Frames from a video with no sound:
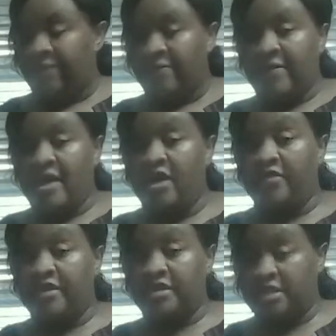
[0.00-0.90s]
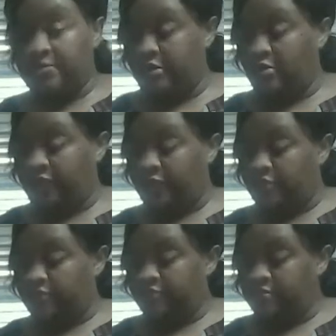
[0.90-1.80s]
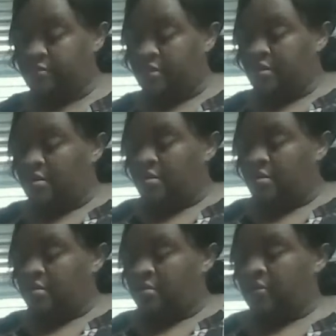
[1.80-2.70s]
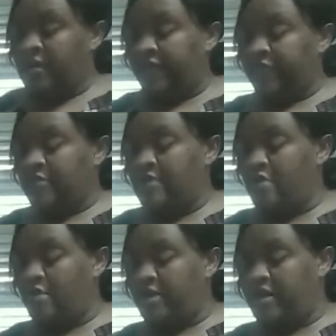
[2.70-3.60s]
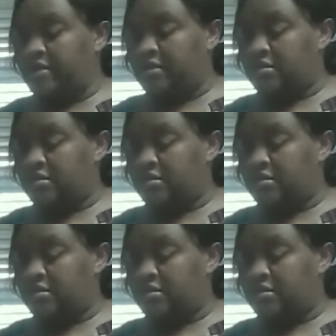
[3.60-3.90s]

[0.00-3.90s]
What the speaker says: Y'all, this is beautiful. We got 3 more minutes.